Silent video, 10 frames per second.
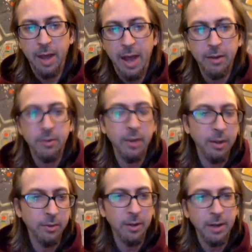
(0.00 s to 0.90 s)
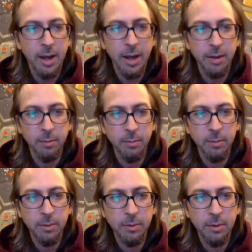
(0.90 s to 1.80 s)
access an item
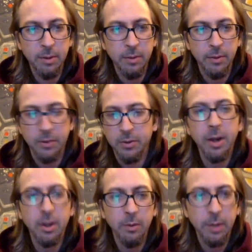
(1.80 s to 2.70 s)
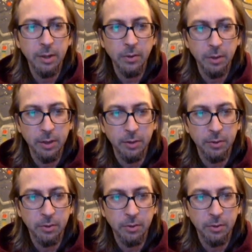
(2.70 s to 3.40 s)
that's not already in the list.